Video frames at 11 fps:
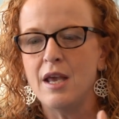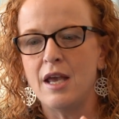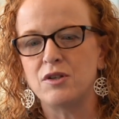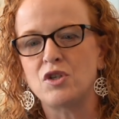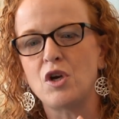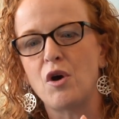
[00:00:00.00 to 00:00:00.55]

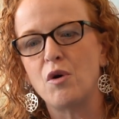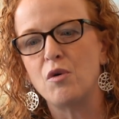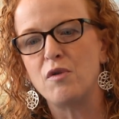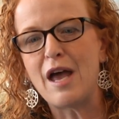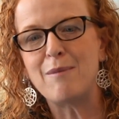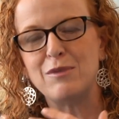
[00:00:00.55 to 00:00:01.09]
And
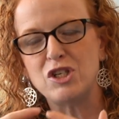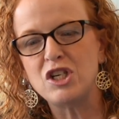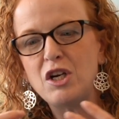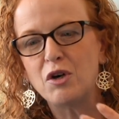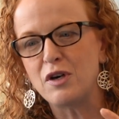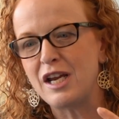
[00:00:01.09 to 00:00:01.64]
so that
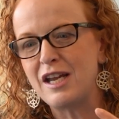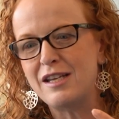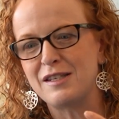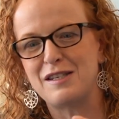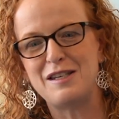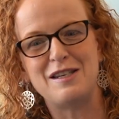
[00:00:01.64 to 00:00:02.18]
machinery
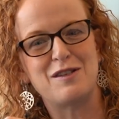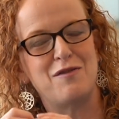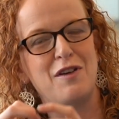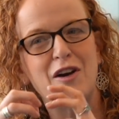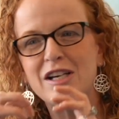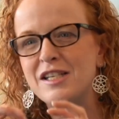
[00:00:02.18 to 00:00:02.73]
is, is
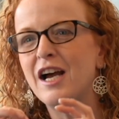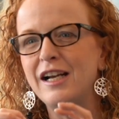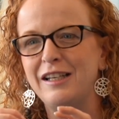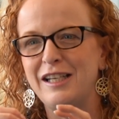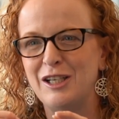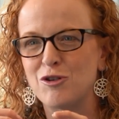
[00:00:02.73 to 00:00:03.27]
very
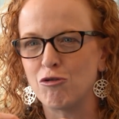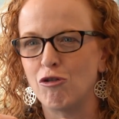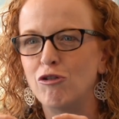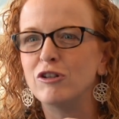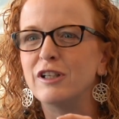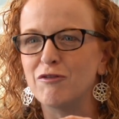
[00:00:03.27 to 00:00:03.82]
tightly
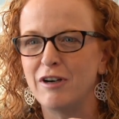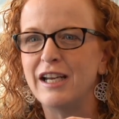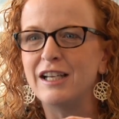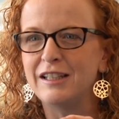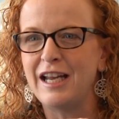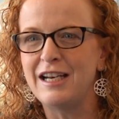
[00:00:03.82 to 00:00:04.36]
controlled and
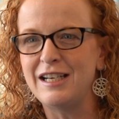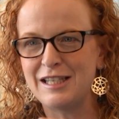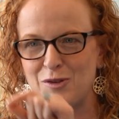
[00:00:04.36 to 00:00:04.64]
regulated.